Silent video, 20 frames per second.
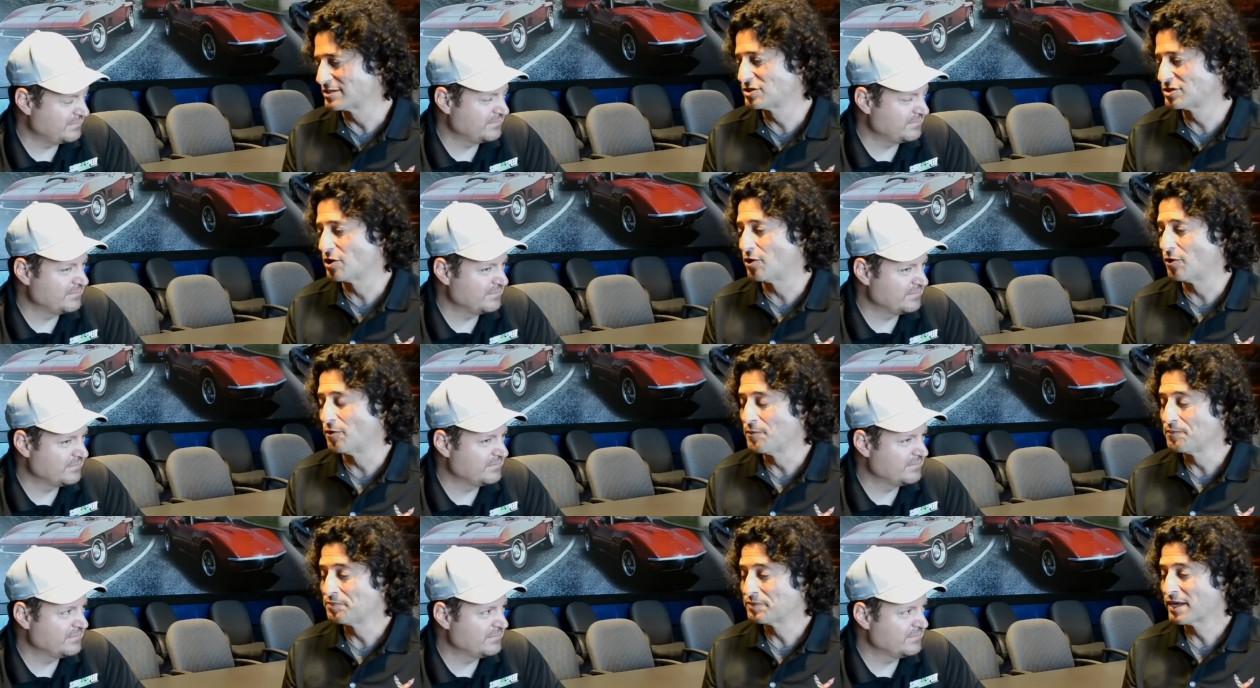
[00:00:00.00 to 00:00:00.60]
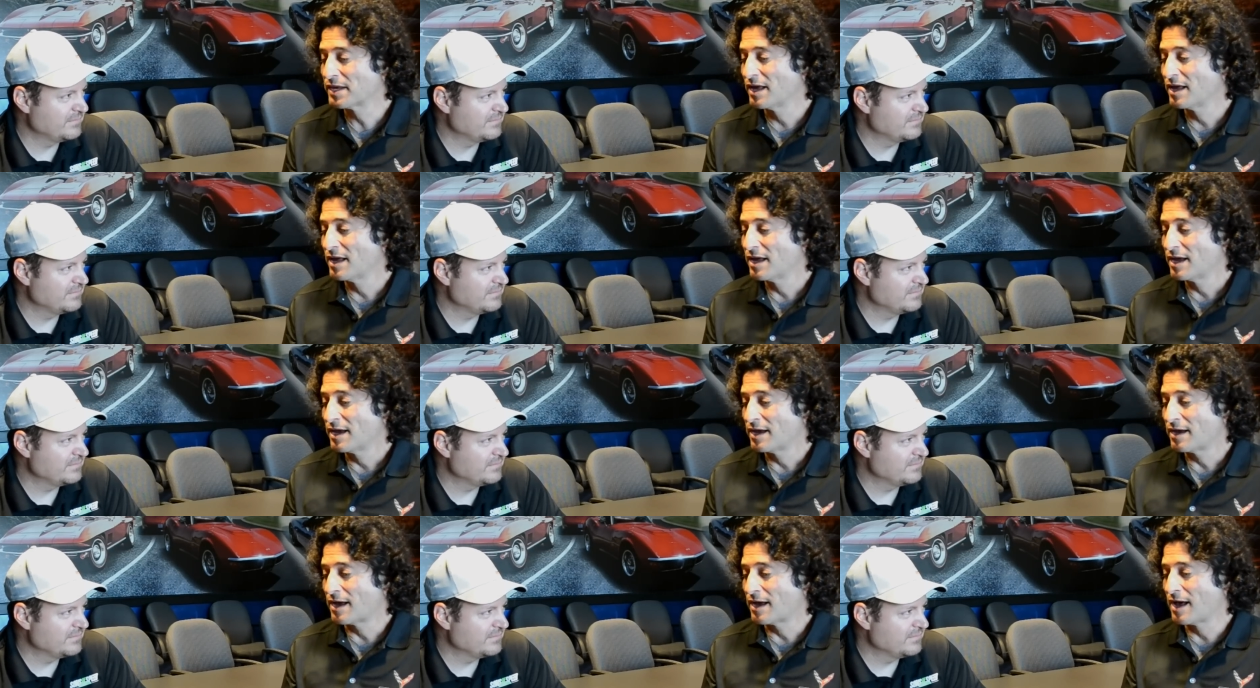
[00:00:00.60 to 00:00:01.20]
Speaker 1: So
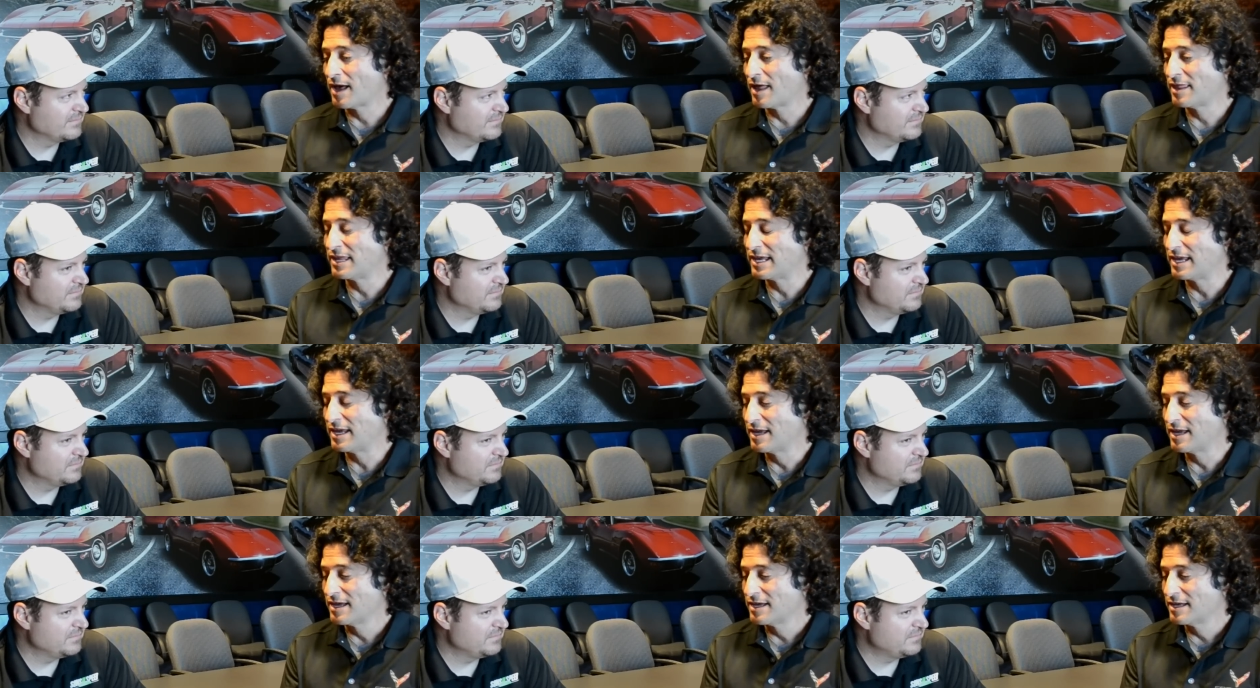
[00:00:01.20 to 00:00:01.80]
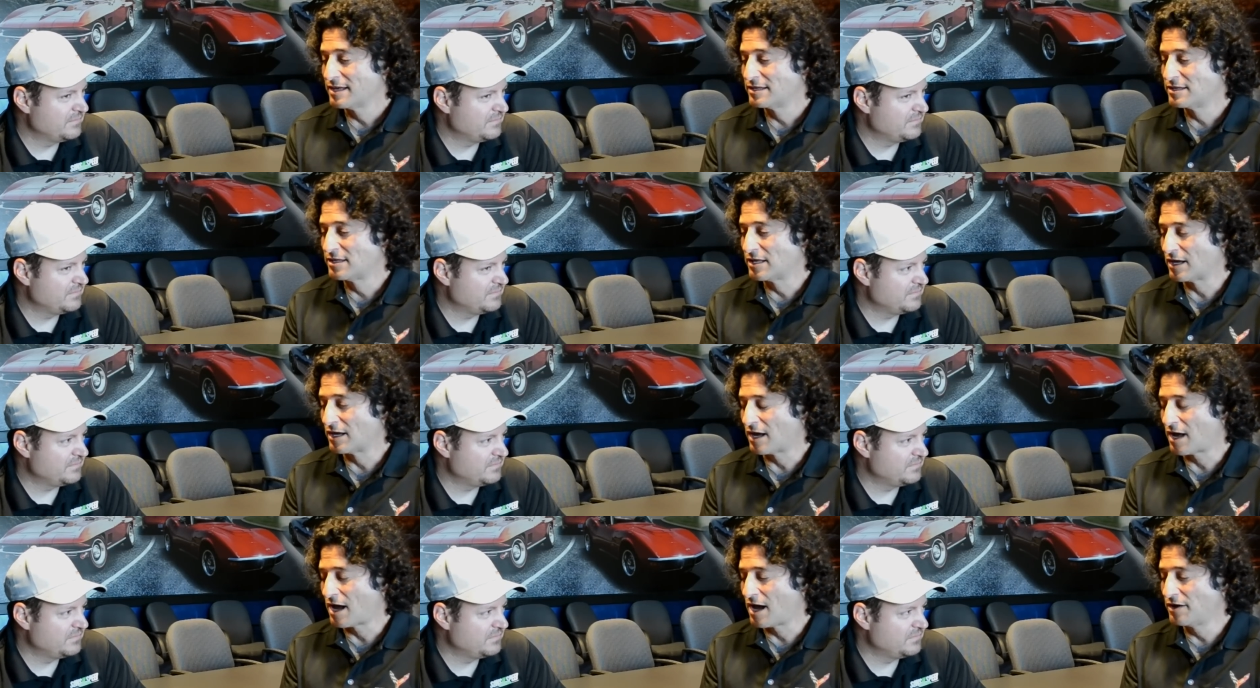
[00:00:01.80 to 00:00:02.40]
the
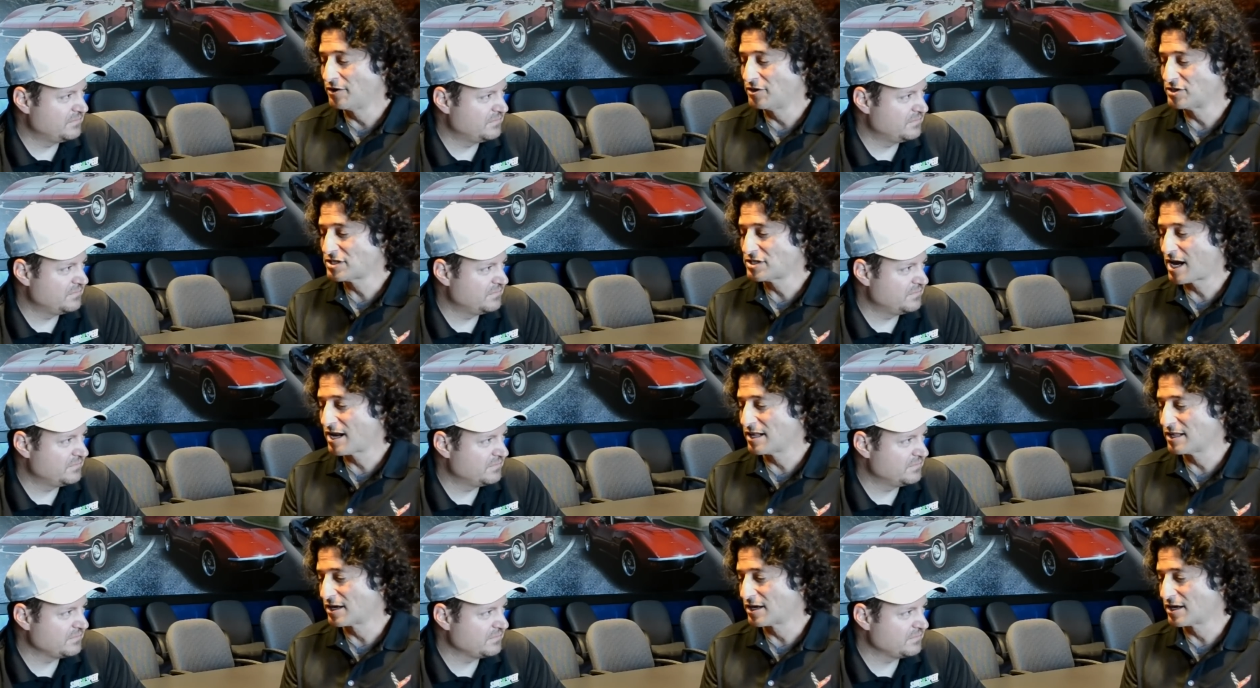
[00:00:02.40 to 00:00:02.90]
underside of the